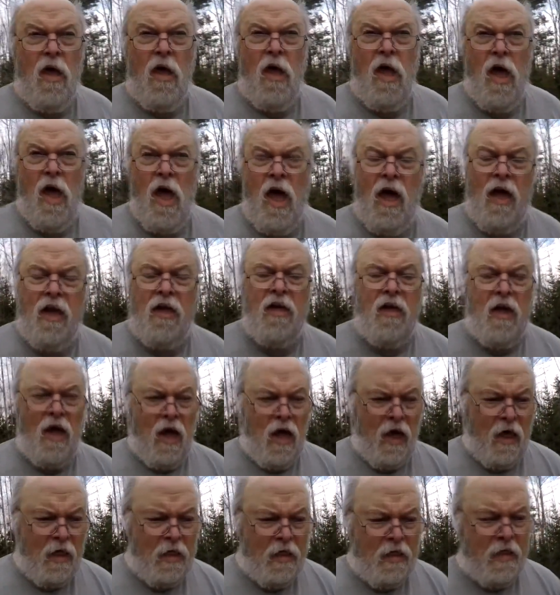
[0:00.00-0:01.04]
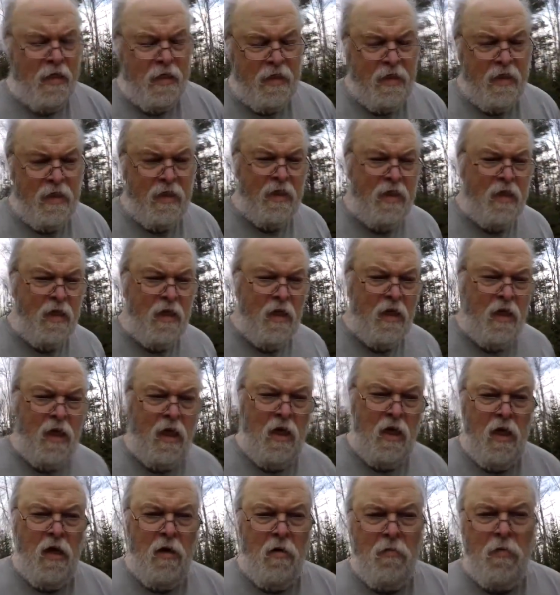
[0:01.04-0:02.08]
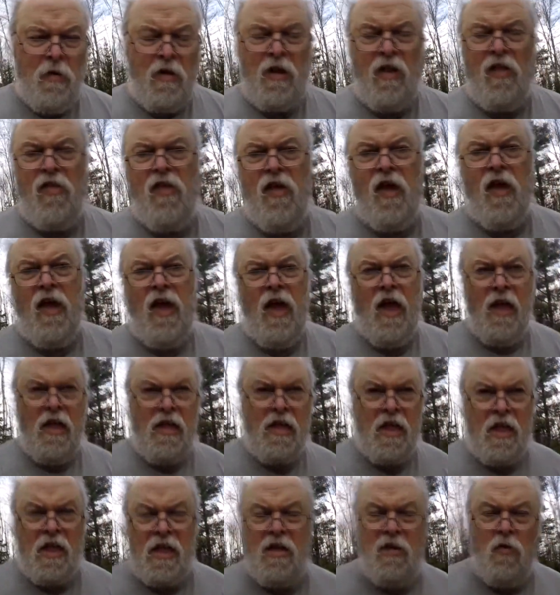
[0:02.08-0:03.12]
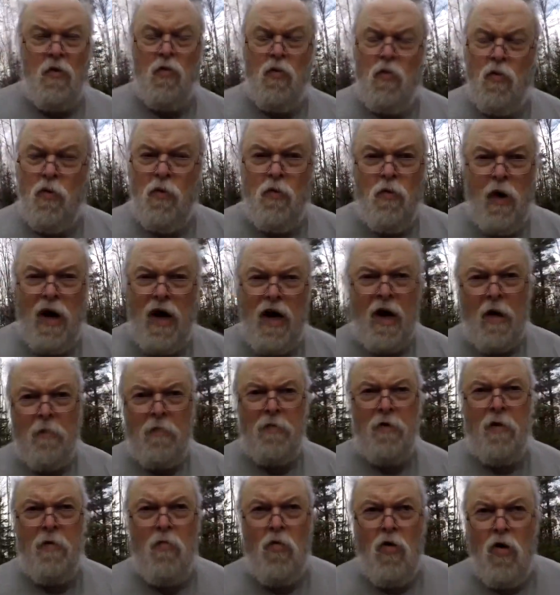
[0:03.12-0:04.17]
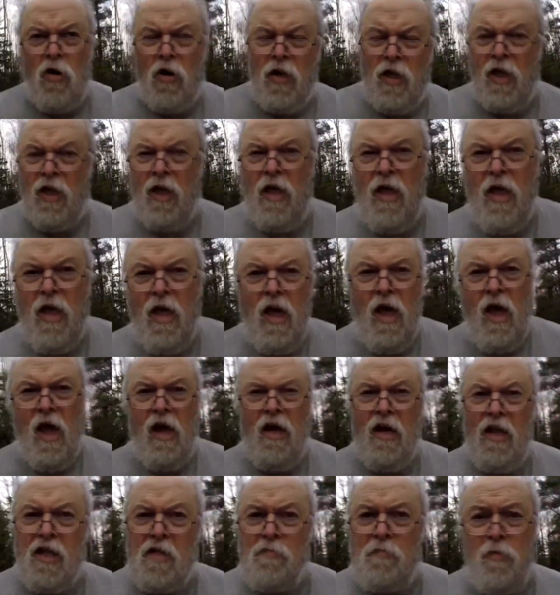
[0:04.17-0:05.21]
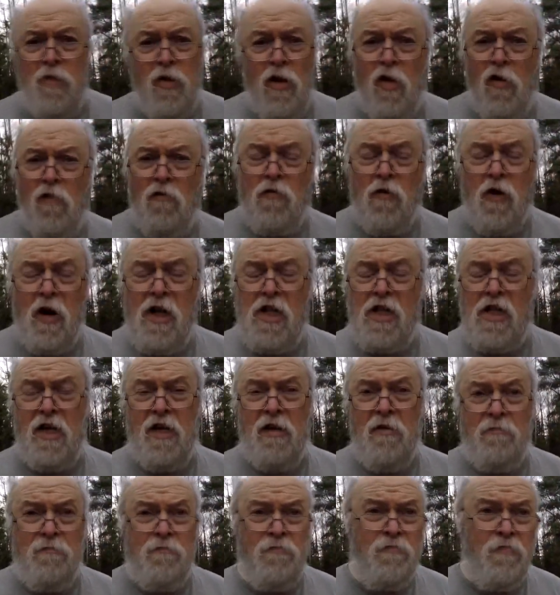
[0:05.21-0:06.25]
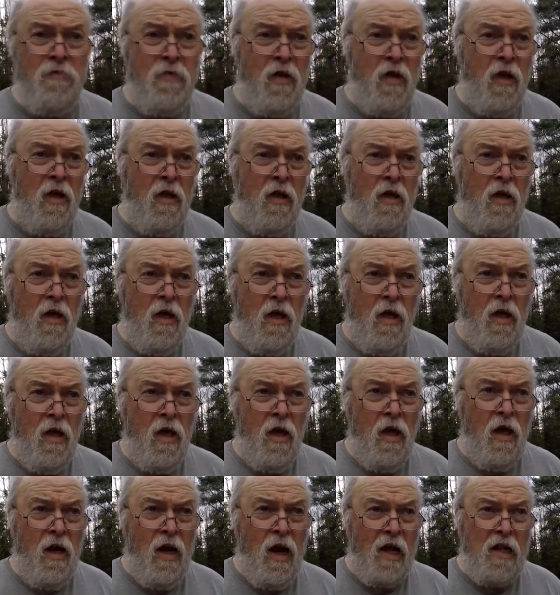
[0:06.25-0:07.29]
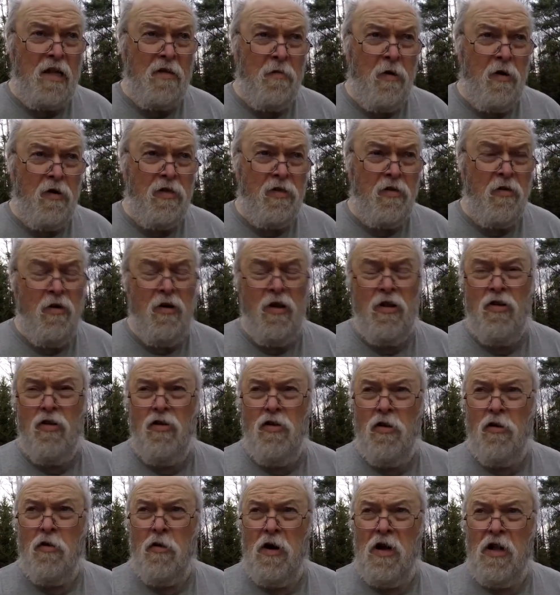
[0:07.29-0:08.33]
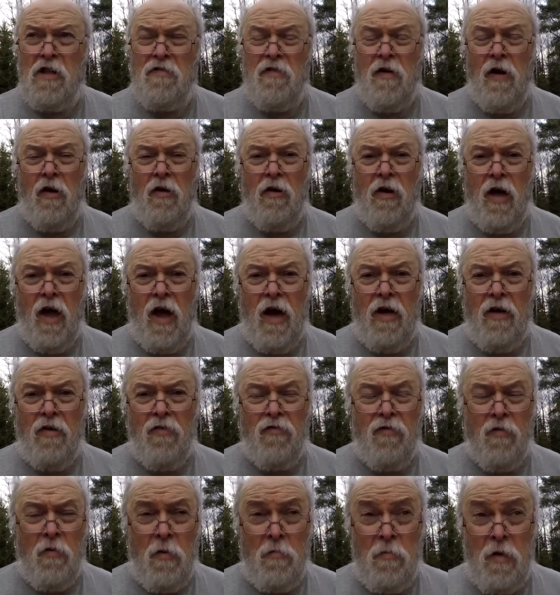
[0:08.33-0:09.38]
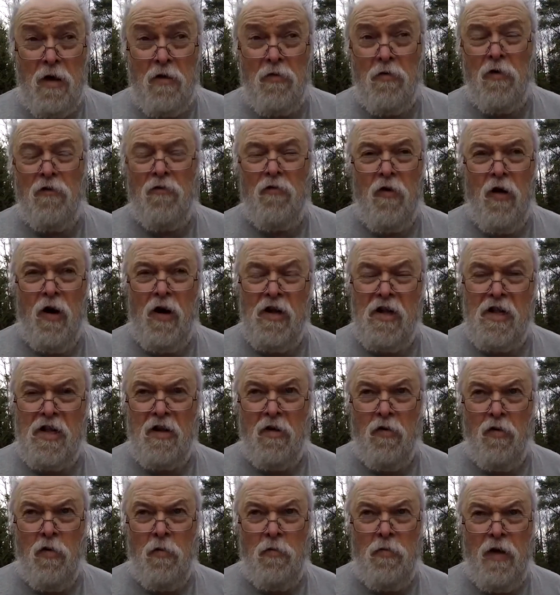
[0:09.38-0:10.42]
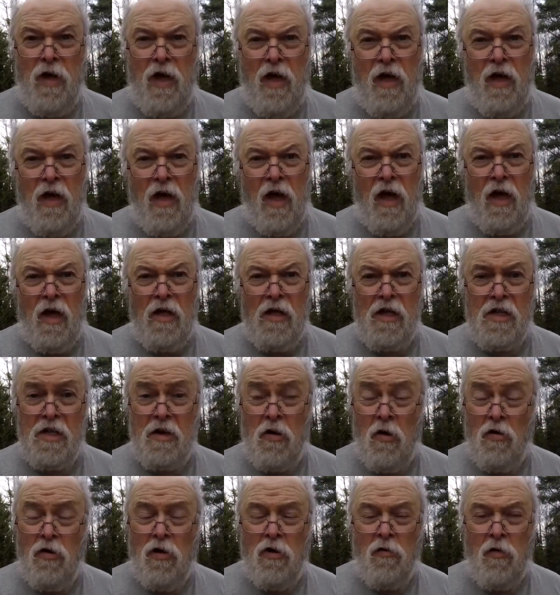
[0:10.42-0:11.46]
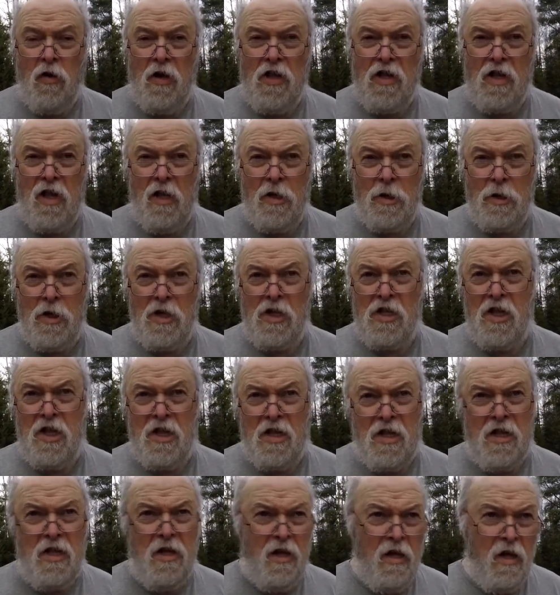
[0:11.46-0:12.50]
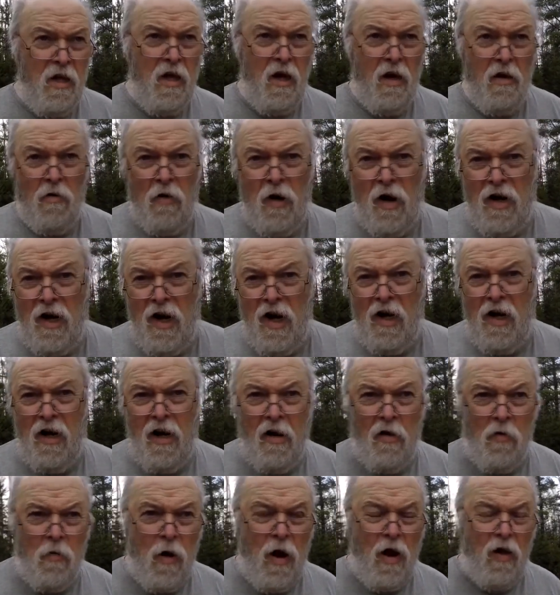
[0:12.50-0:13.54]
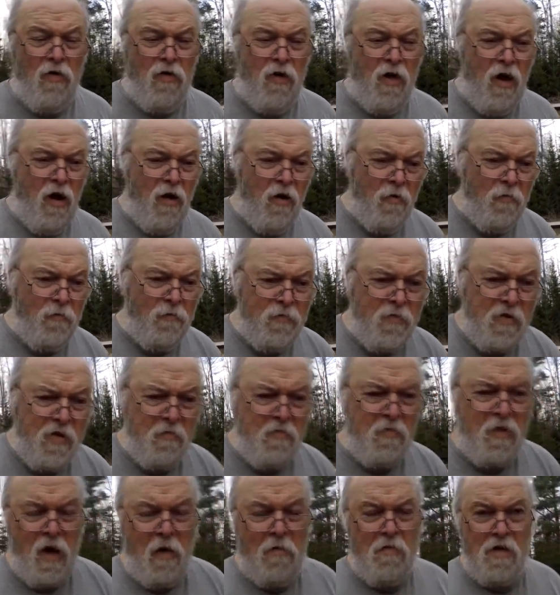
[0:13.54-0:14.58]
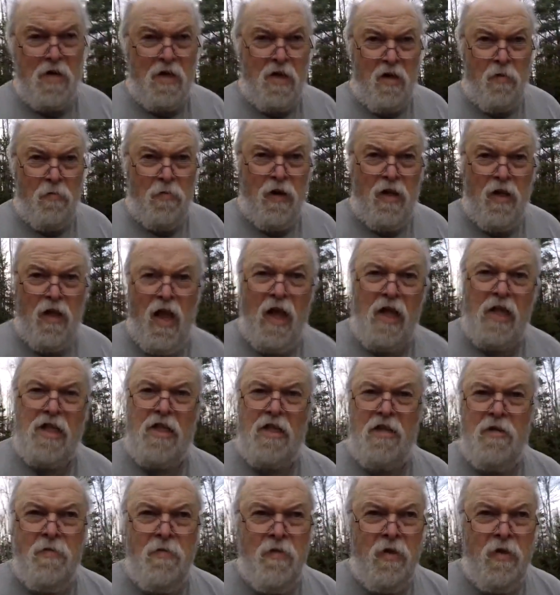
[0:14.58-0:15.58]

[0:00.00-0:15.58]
And but the thing is we wake up in the morning and it's below freezing, and that's about 32 degrees Fahrenheit, or for my metric friends it would be 0 degrees Celsius. It's right in and around there, sometimes a little bit less.